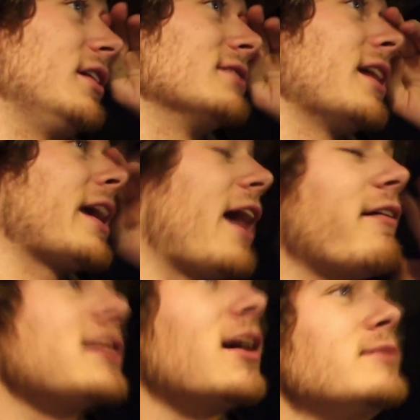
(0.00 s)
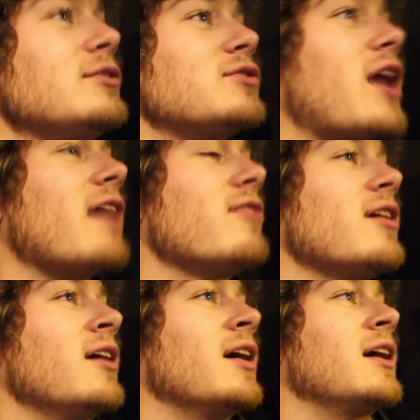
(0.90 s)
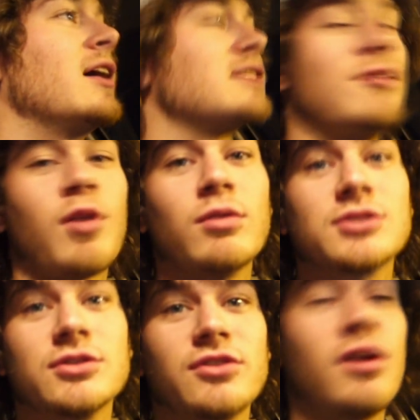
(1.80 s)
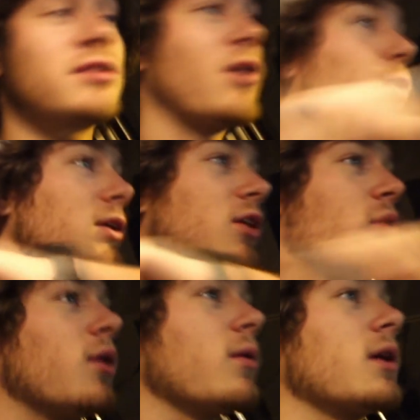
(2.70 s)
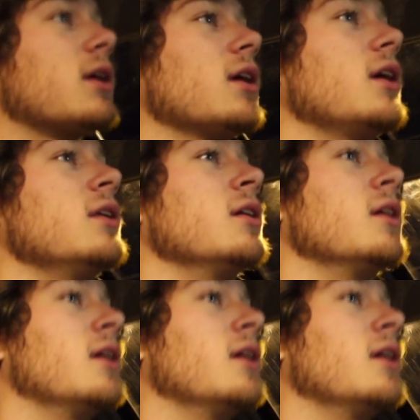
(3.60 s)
He's like, every time you drive it, something always goes wrong. The window quit working.